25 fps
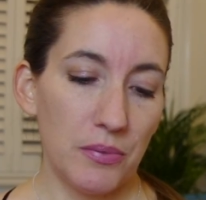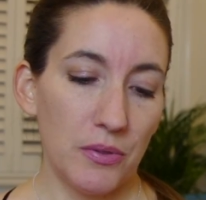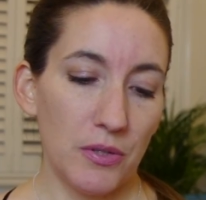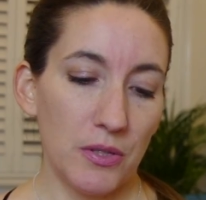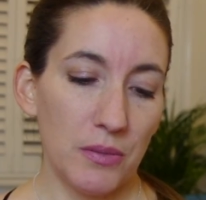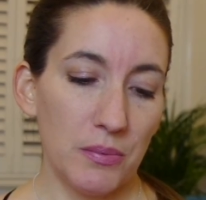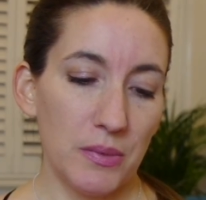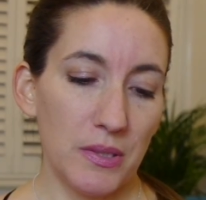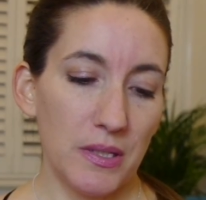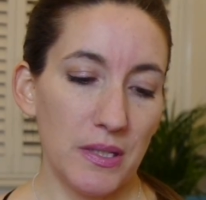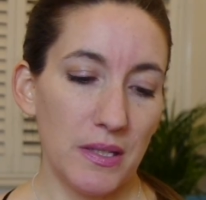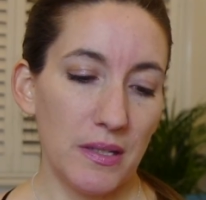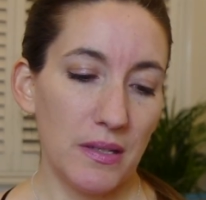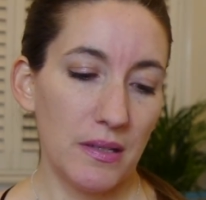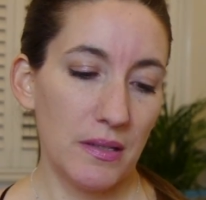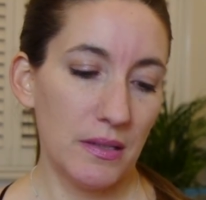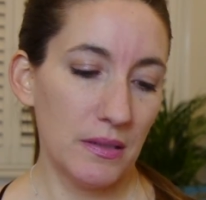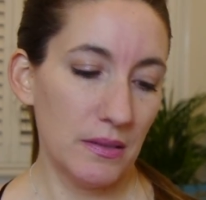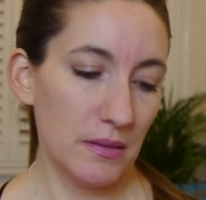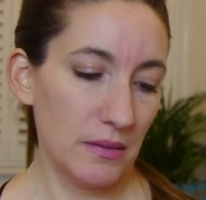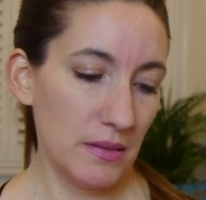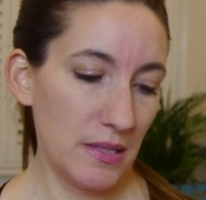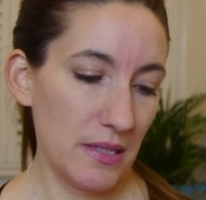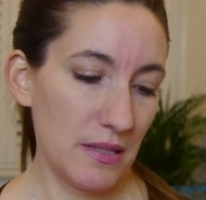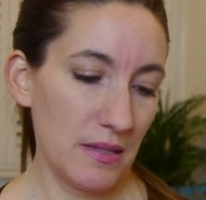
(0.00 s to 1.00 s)
Probably
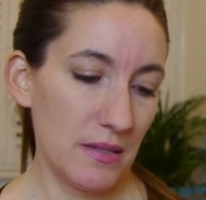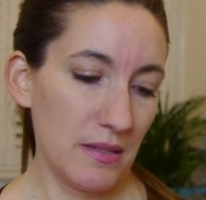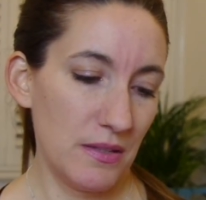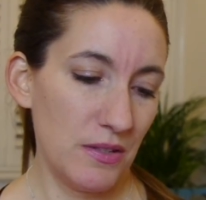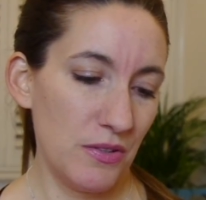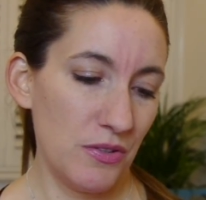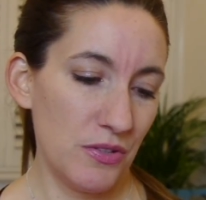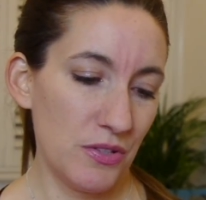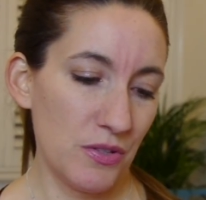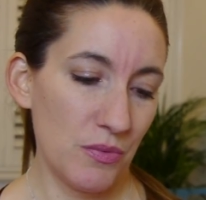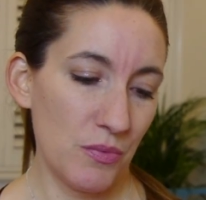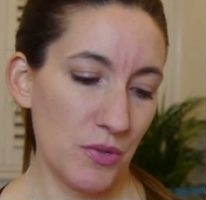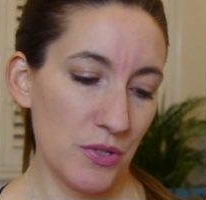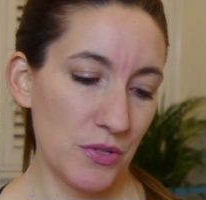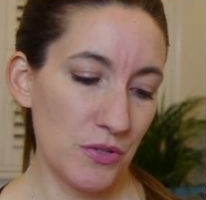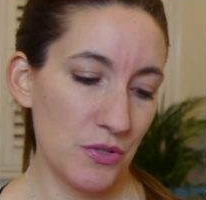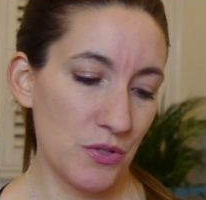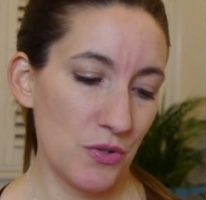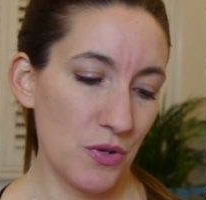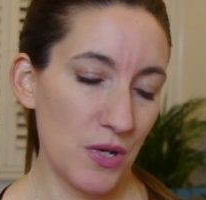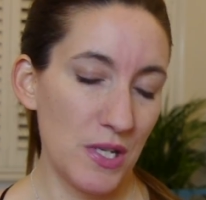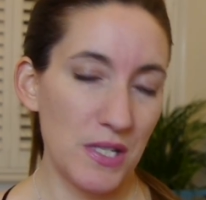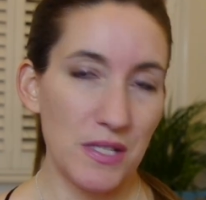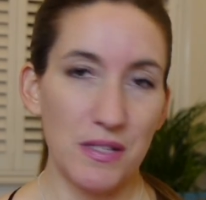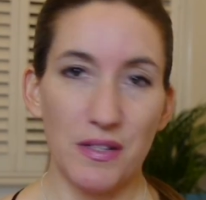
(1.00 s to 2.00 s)
Nathan used it once
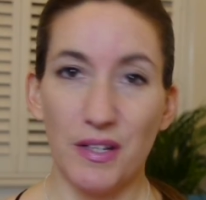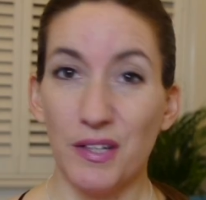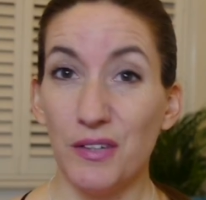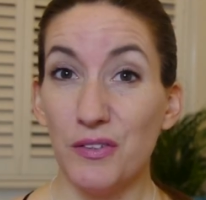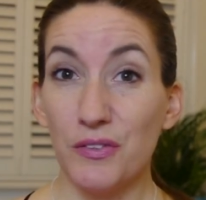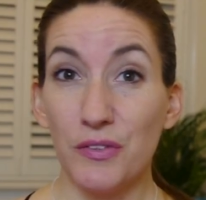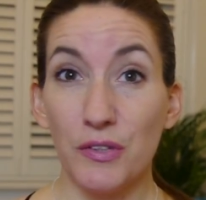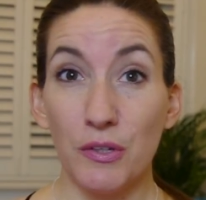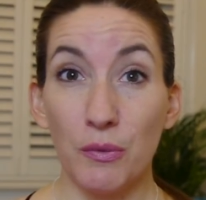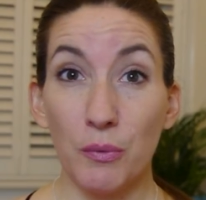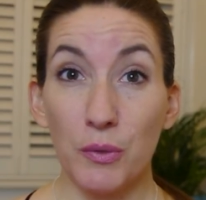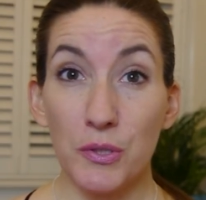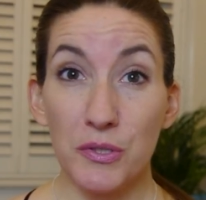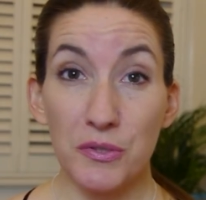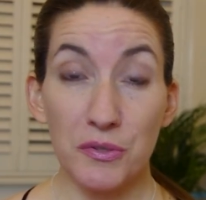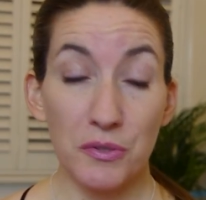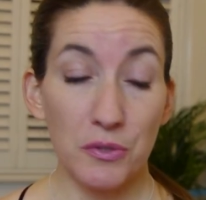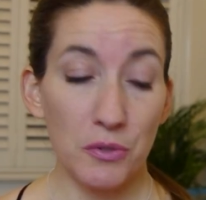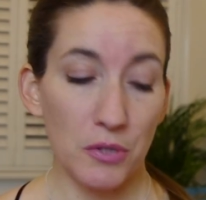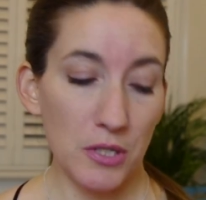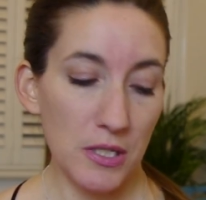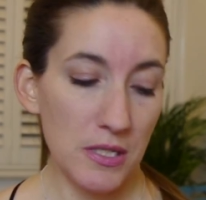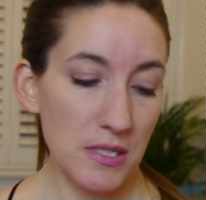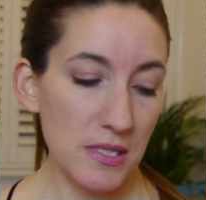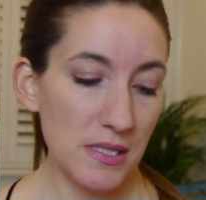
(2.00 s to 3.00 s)
or twice and I used it once
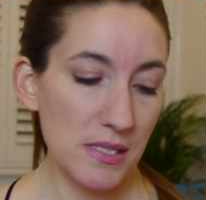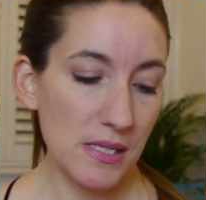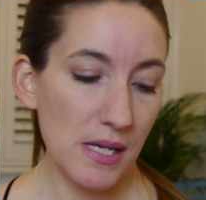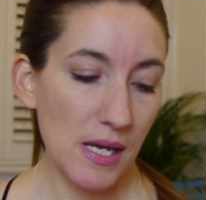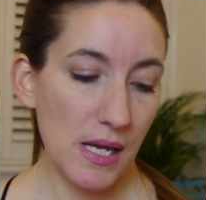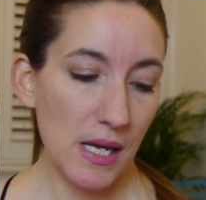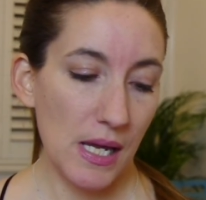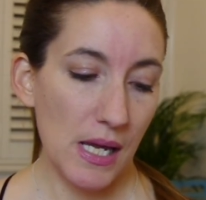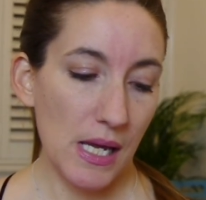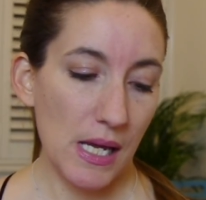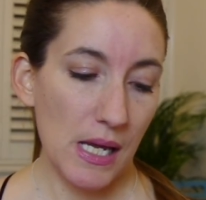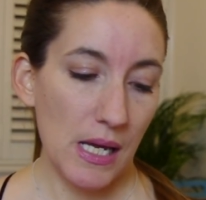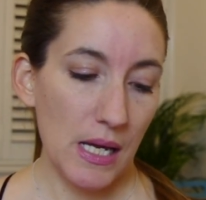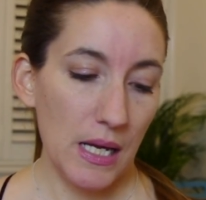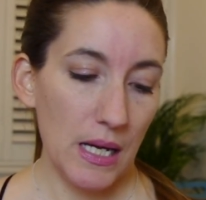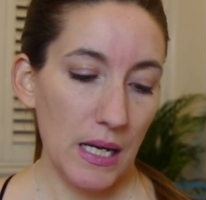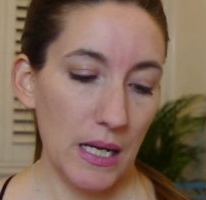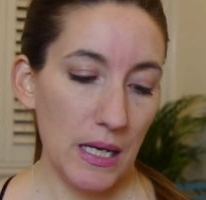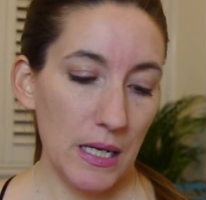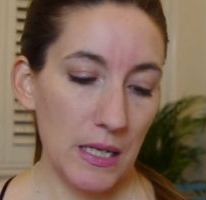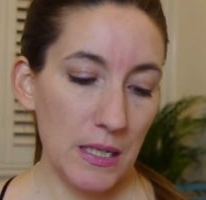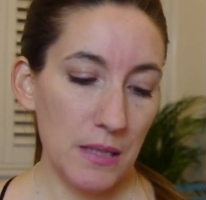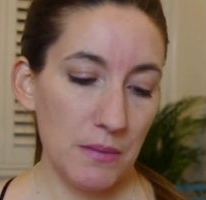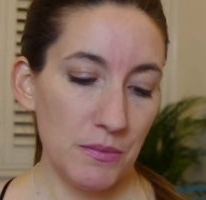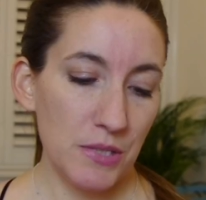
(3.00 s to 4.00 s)
or twice,
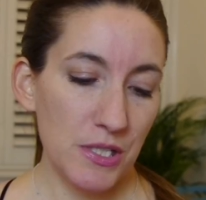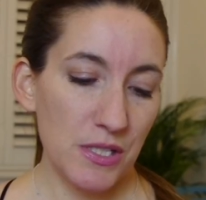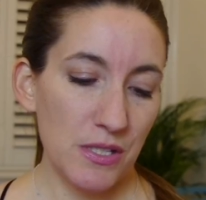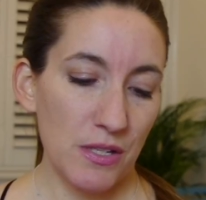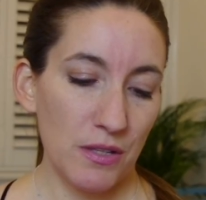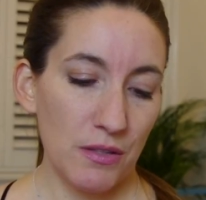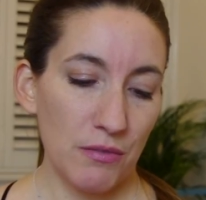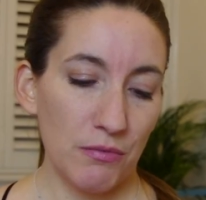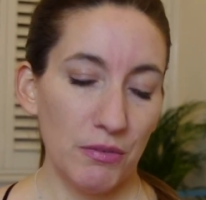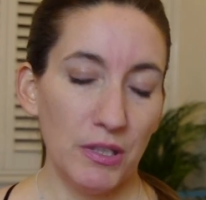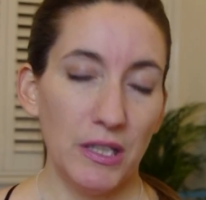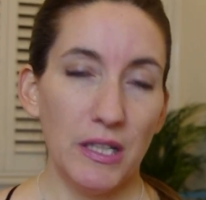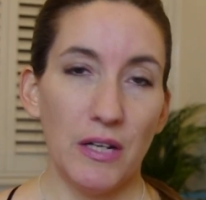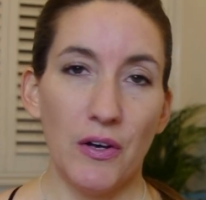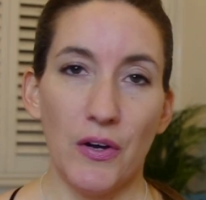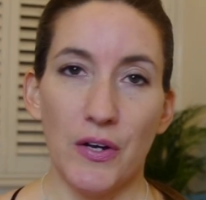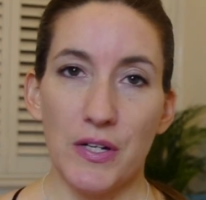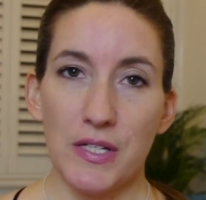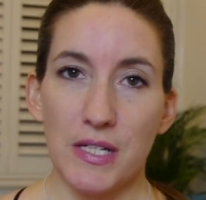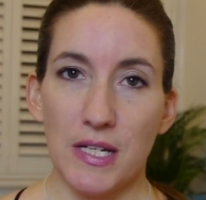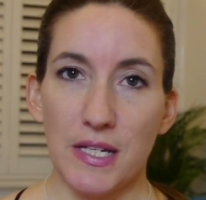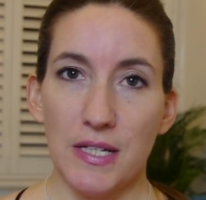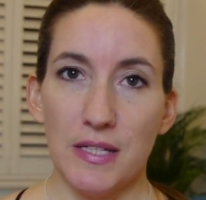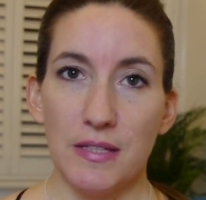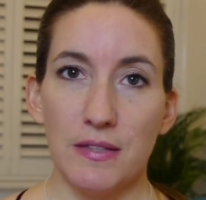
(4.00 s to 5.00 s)
just on the really
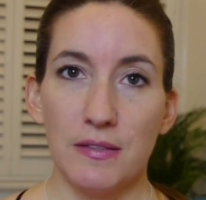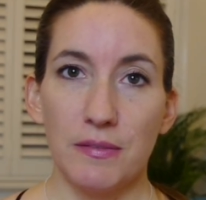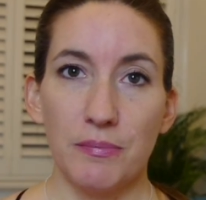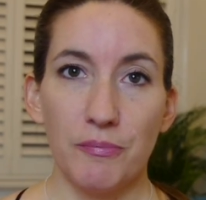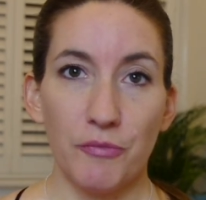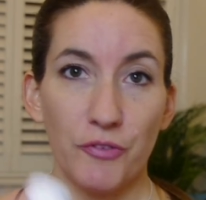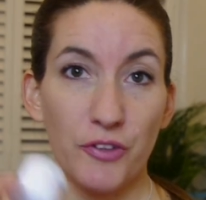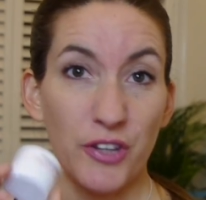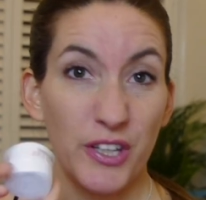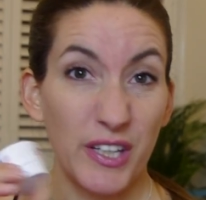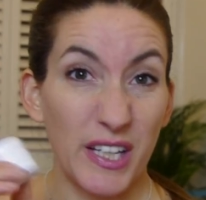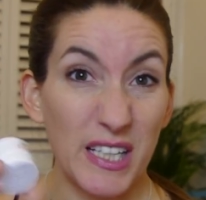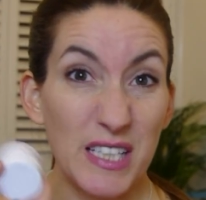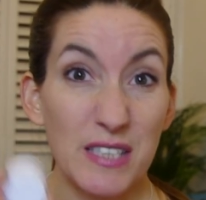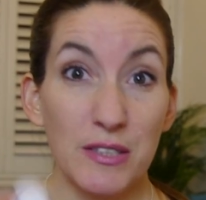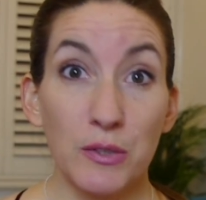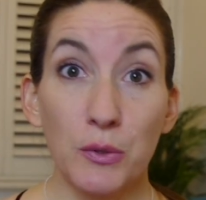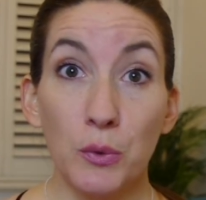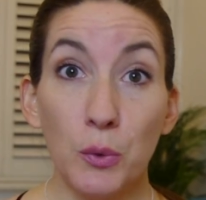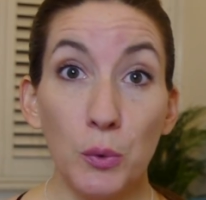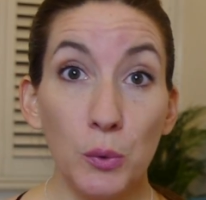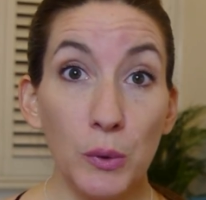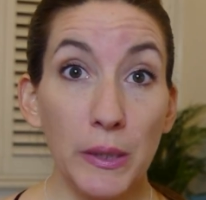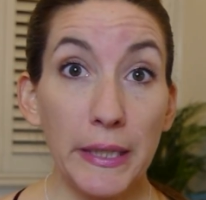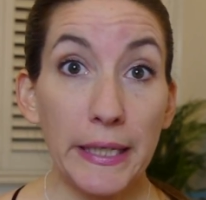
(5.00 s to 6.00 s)
hot days for the nice
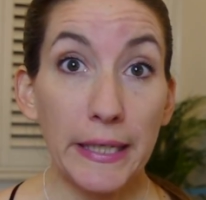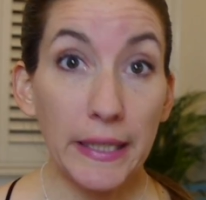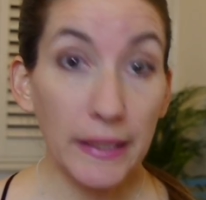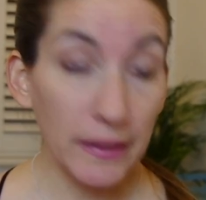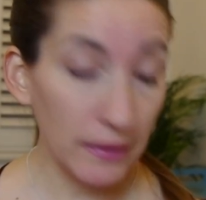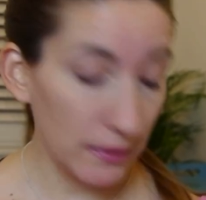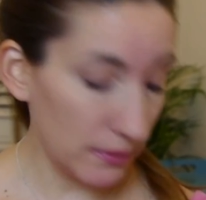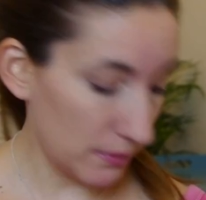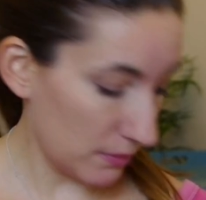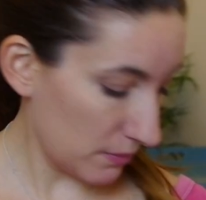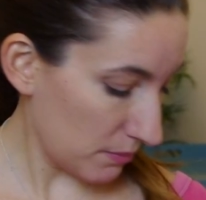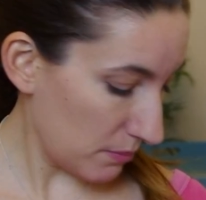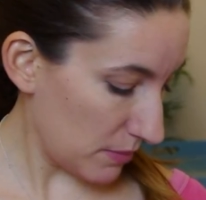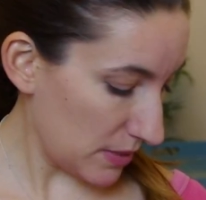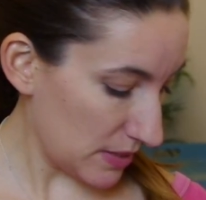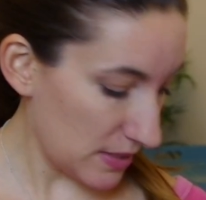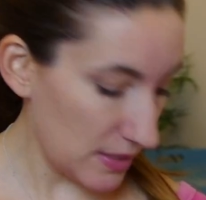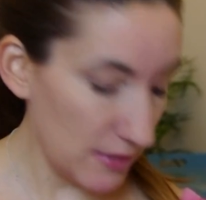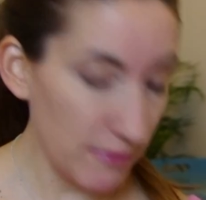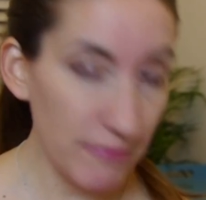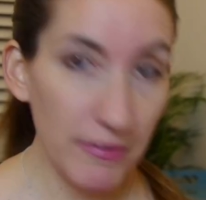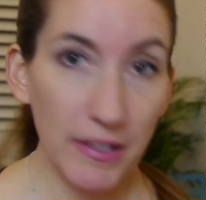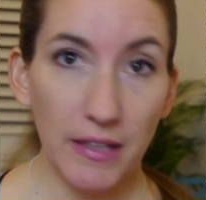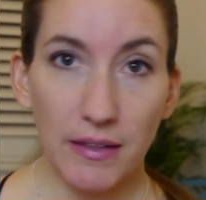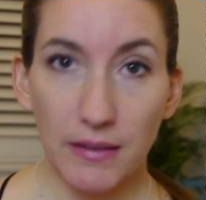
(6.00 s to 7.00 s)
cooling
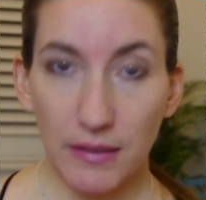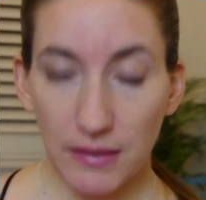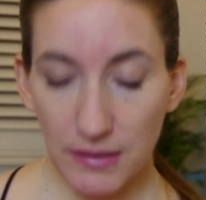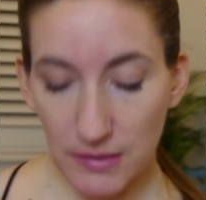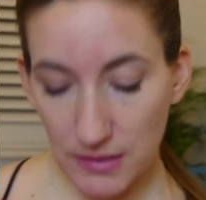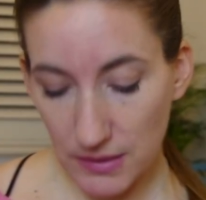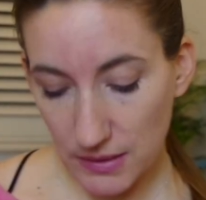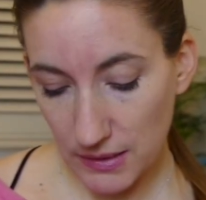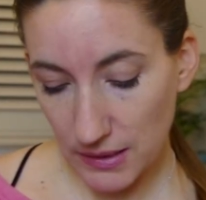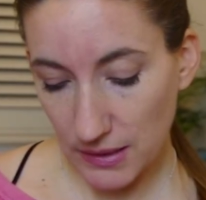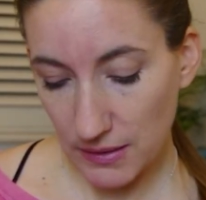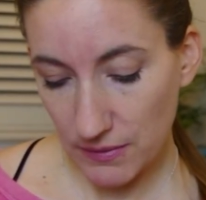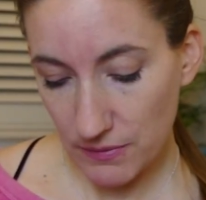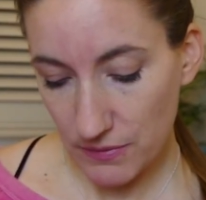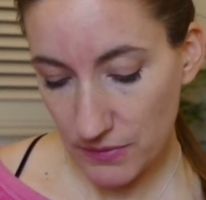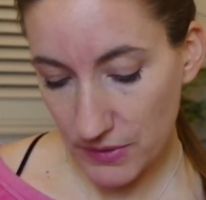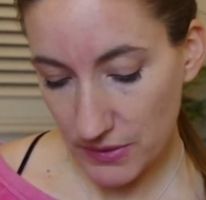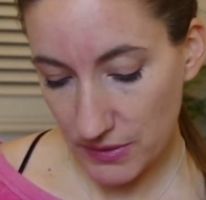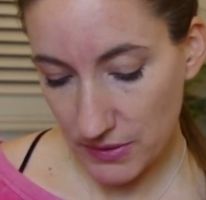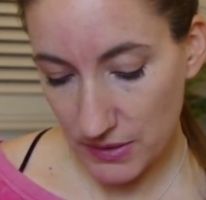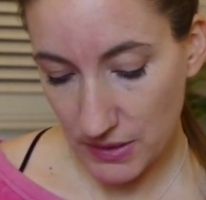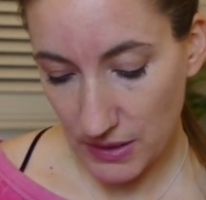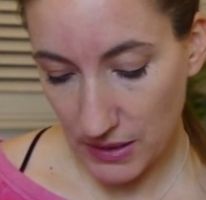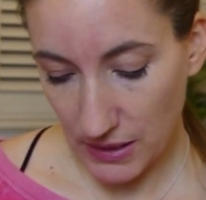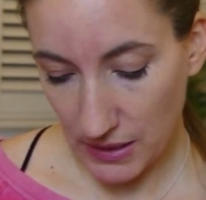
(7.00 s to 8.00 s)
minty effect it
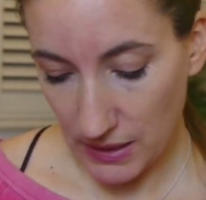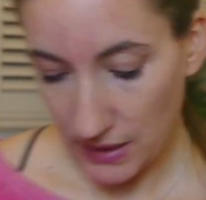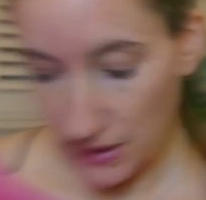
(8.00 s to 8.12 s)
gives.